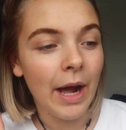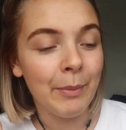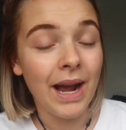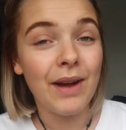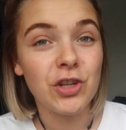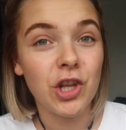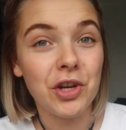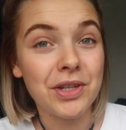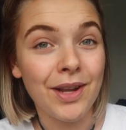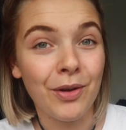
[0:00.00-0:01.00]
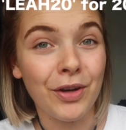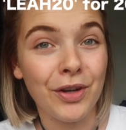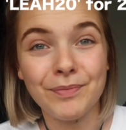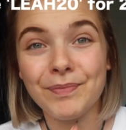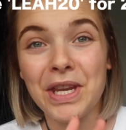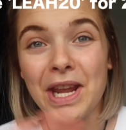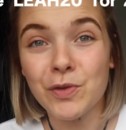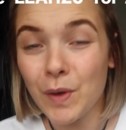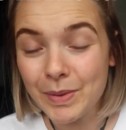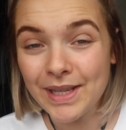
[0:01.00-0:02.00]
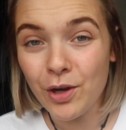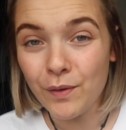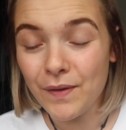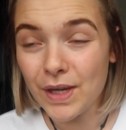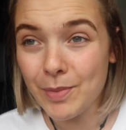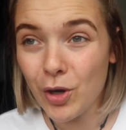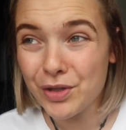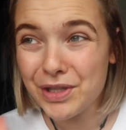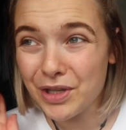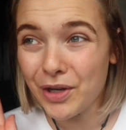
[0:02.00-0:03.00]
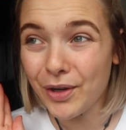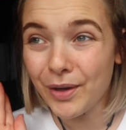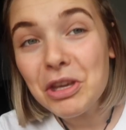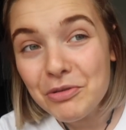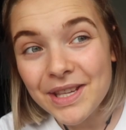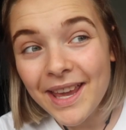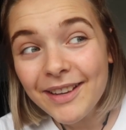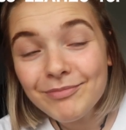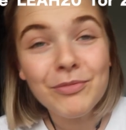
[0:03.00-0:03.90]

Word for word: Um, I have actually got a discount code and you get twenty percent off your first box. So use it.